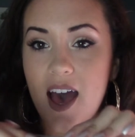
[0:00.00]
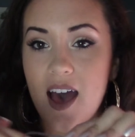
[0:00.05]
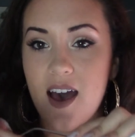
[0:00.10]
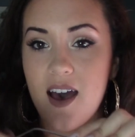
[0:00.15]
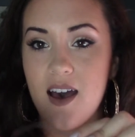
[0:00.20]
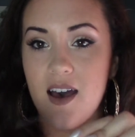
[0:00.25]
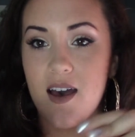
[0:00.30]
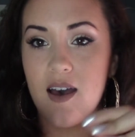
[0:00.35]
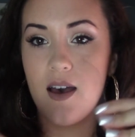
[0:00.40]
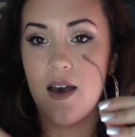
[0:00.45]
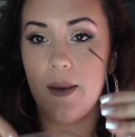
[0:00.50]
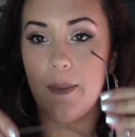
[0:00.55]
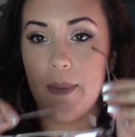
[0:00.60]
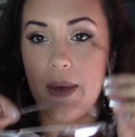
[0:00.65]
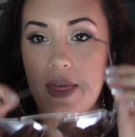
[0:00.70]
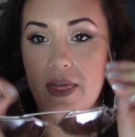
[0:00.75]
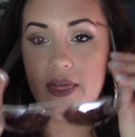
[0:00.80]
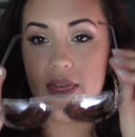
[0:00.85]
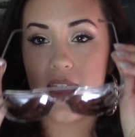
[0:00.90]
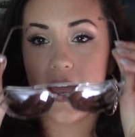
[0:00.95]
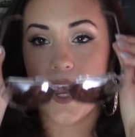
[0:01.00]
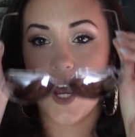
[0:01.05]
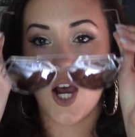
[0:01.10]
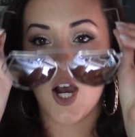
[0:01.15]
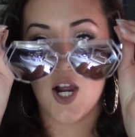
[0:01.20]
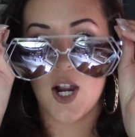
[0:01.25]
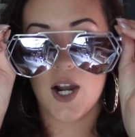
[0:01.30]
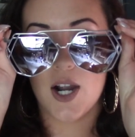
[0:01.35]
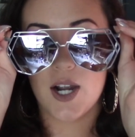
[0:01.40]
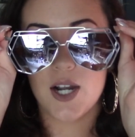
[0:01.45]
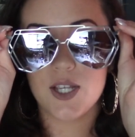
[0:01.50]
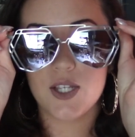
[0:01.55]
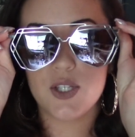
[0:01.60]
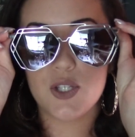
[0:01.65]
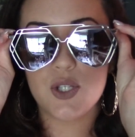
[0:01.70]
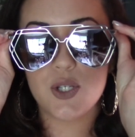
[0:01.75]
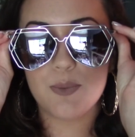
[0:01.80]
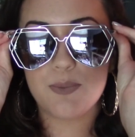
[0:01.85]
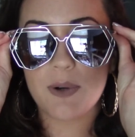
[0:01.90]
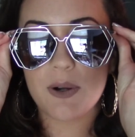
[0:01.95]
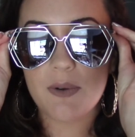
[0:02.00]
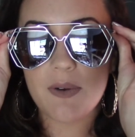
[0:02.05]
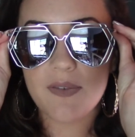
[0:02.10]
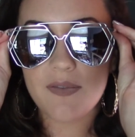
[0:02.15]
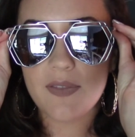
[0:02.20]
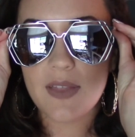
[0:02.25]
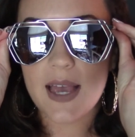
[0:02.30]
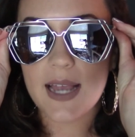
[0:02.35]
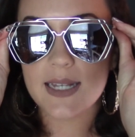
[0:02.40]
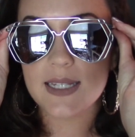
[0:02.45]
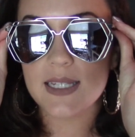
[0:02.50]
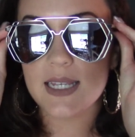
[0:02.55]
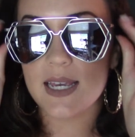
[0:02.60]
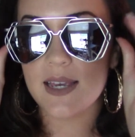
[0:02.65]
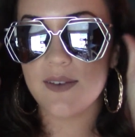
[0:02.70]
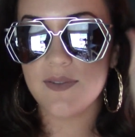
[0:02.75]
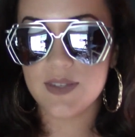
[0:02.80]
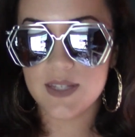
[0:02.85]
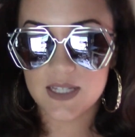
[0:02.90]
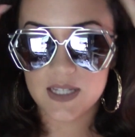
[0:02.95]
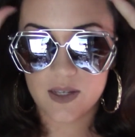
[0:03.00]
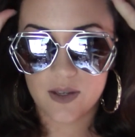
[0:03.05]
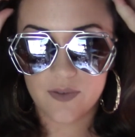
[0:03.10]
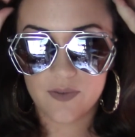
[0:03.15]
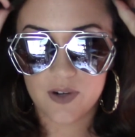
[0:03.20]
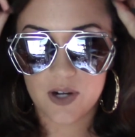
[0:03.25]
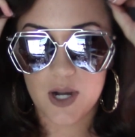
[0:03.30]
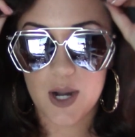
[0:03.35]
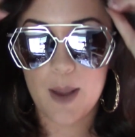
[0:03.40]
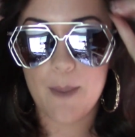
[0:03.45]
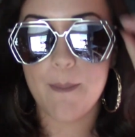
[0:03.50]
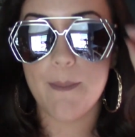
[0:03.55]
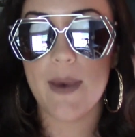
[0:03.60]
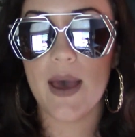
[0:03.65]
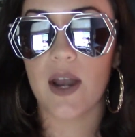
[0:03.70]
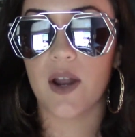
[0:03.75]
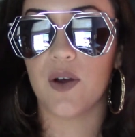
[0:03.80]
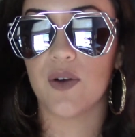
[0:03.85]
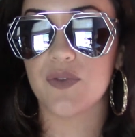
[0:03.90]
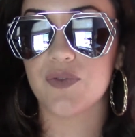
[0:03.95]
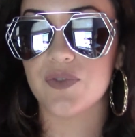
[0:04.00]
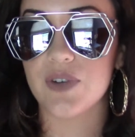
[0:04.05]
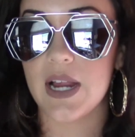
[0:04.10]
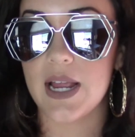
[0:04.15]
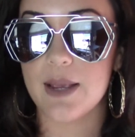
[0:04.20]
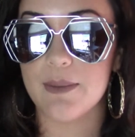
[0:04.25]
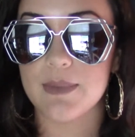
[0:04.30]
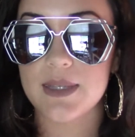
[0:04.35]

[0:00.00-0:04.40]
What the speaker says: They are super reflective silver metal frame